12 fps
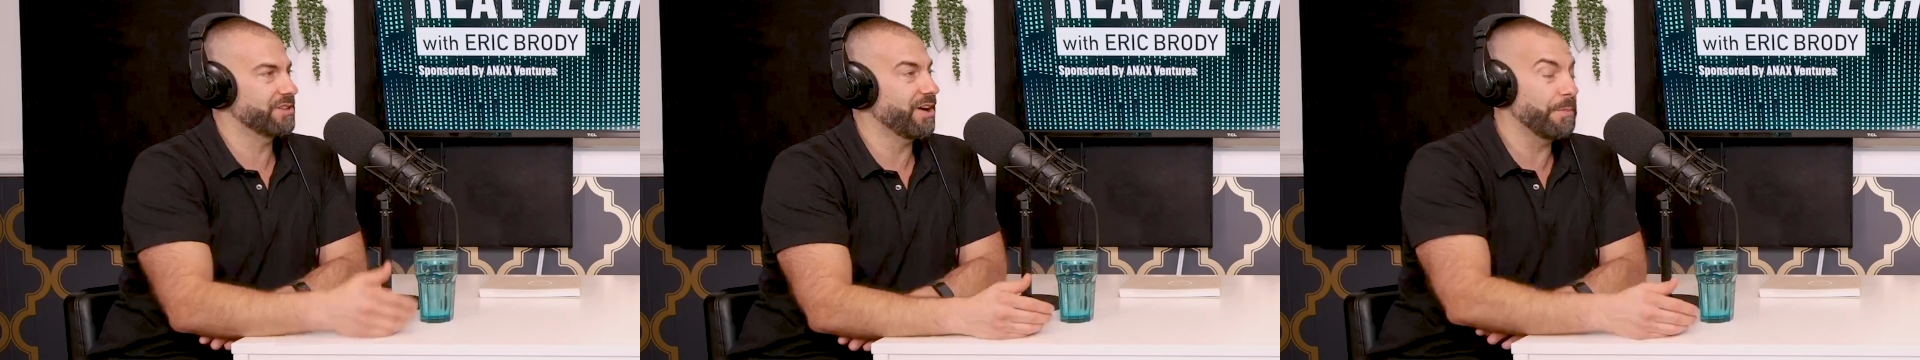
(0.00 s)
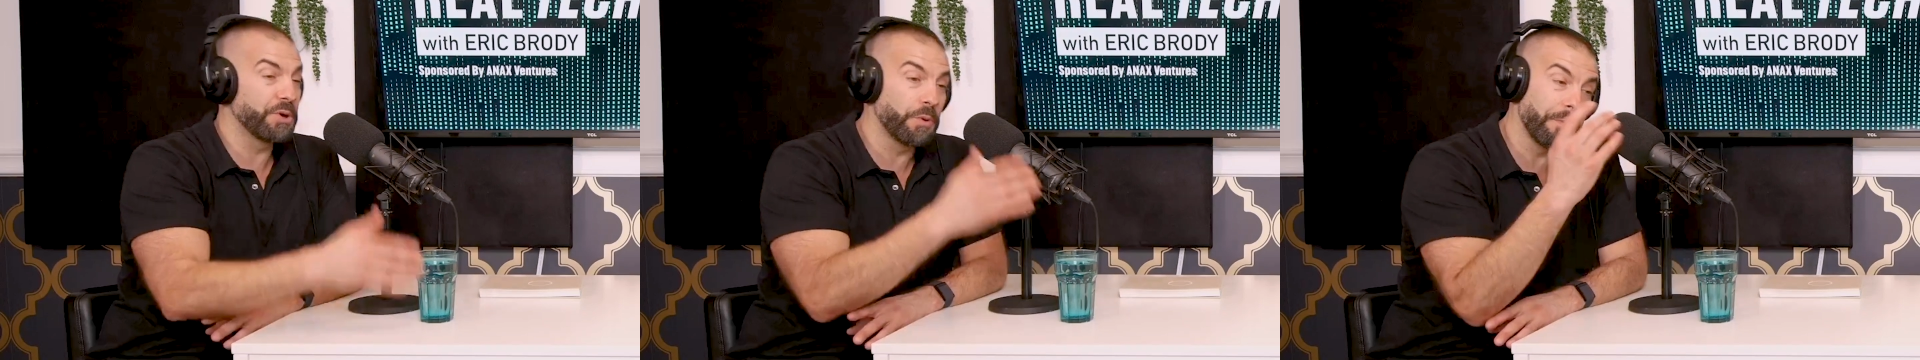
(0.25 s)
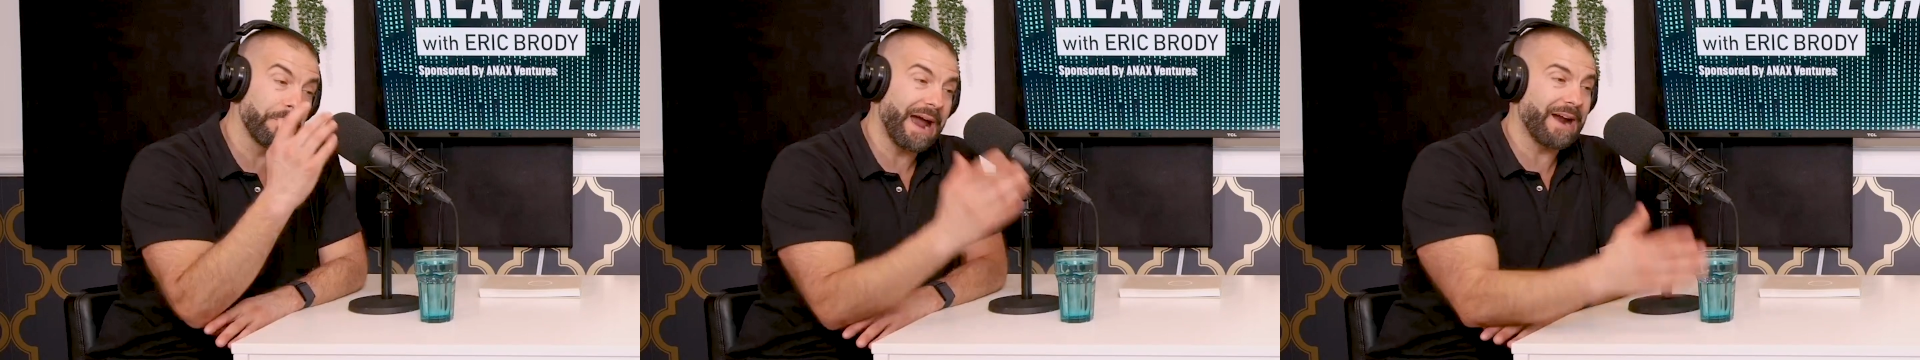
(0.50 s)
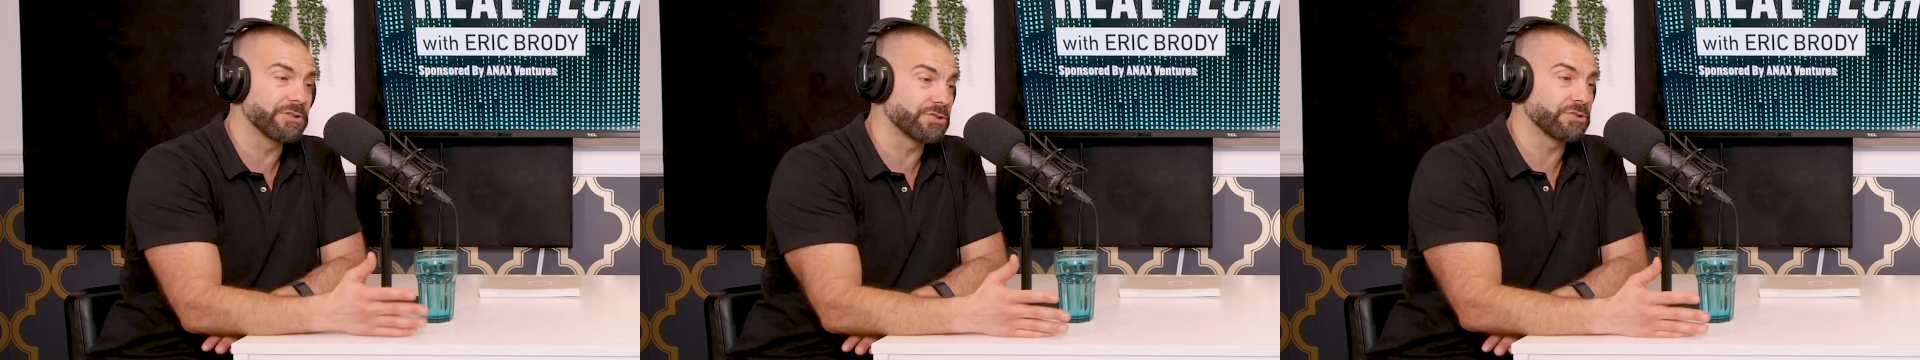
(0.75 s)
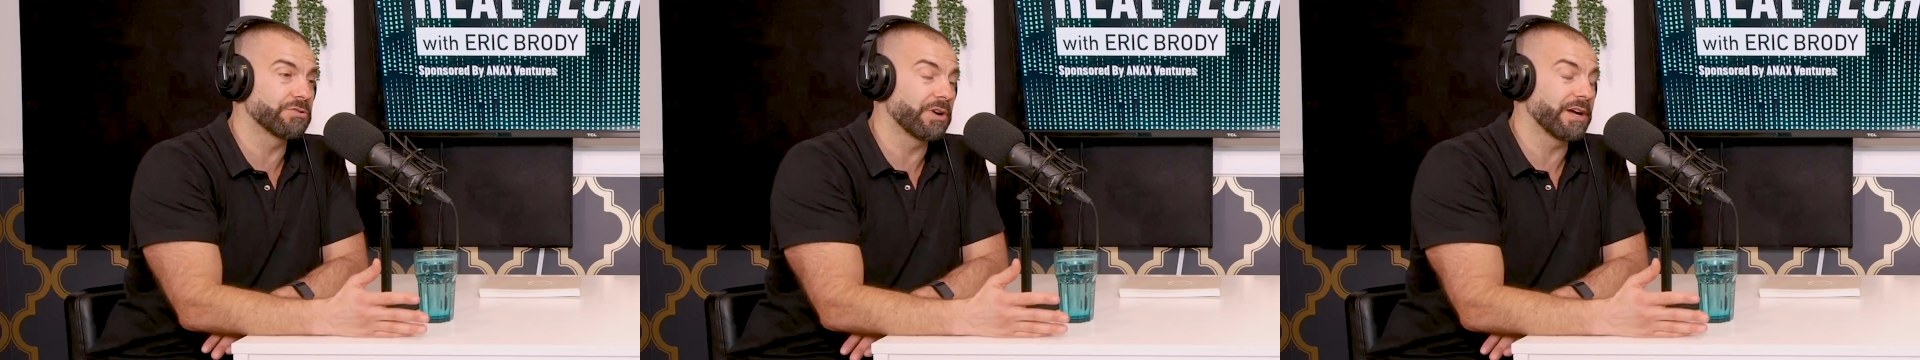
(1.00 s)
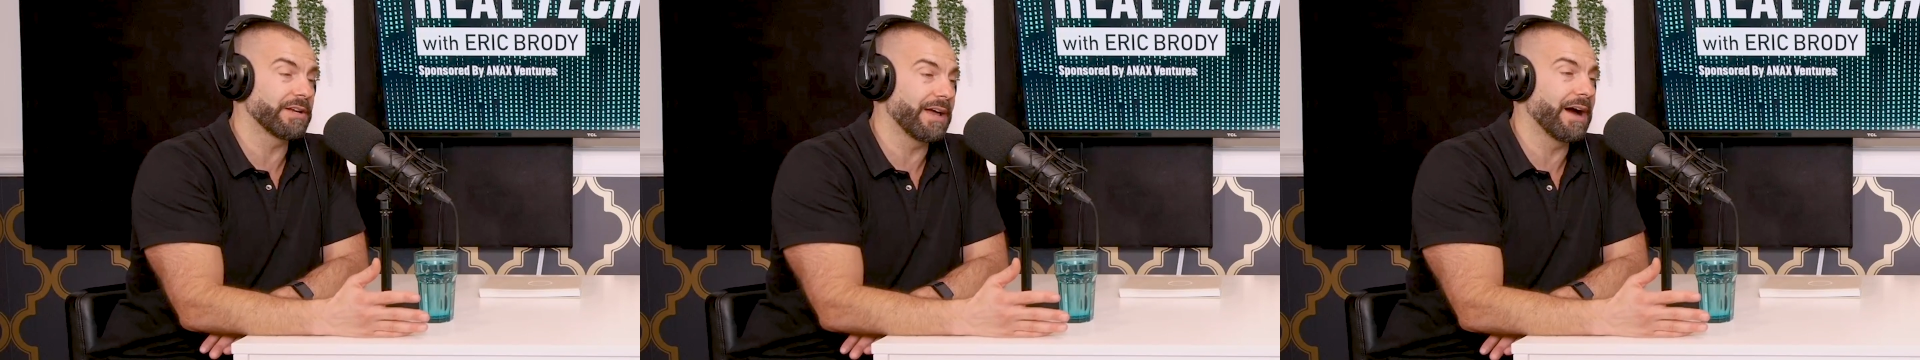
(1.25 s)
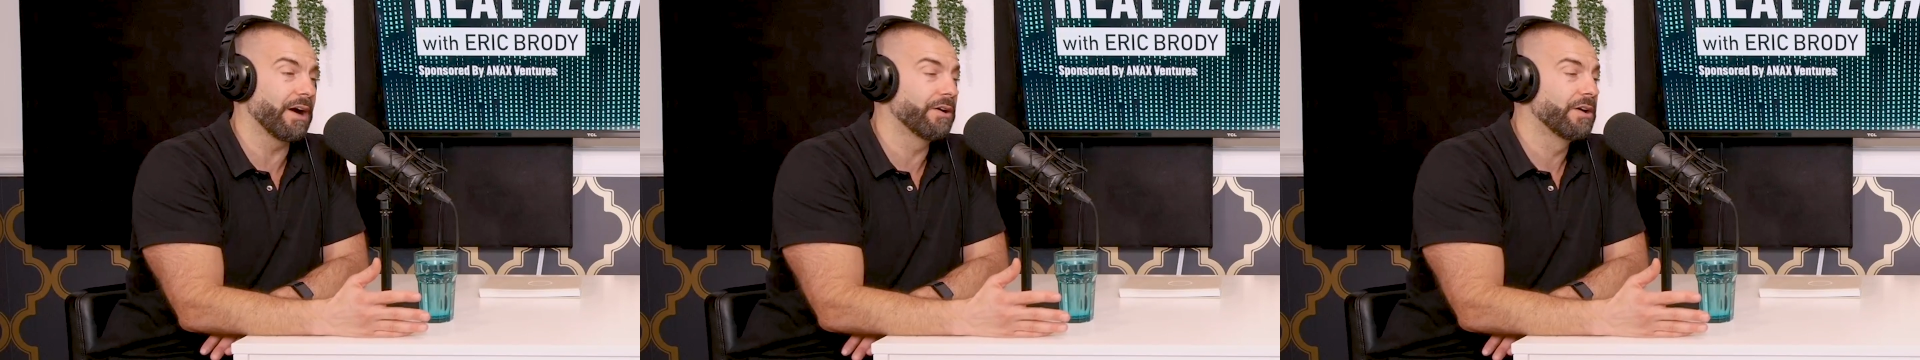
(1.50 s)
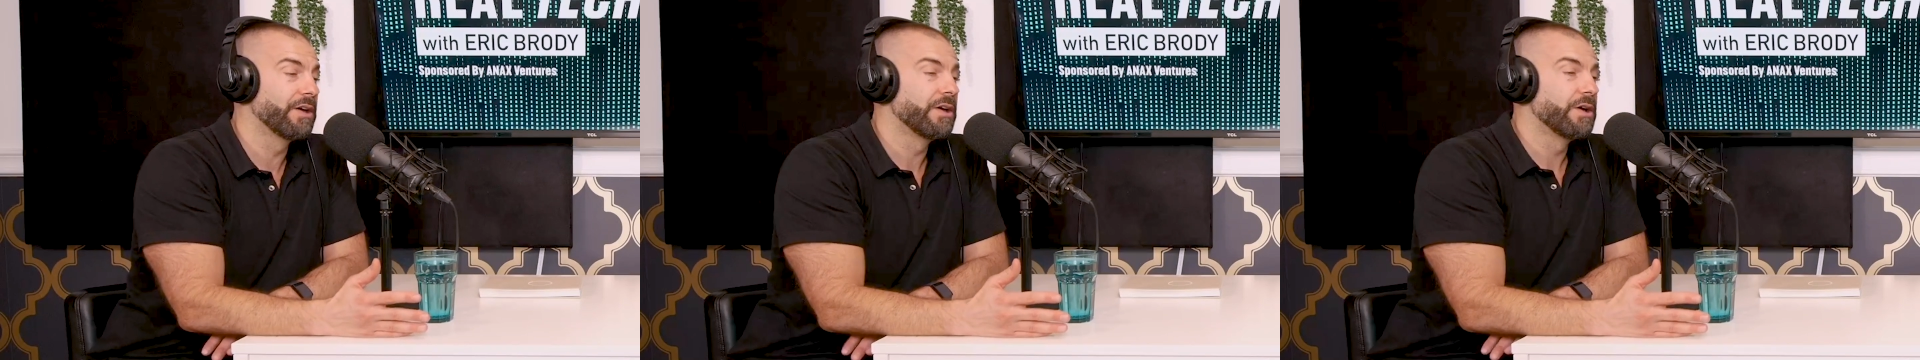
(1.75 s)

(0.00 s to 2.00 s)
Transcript: Now, I'm going to embarrass you right now,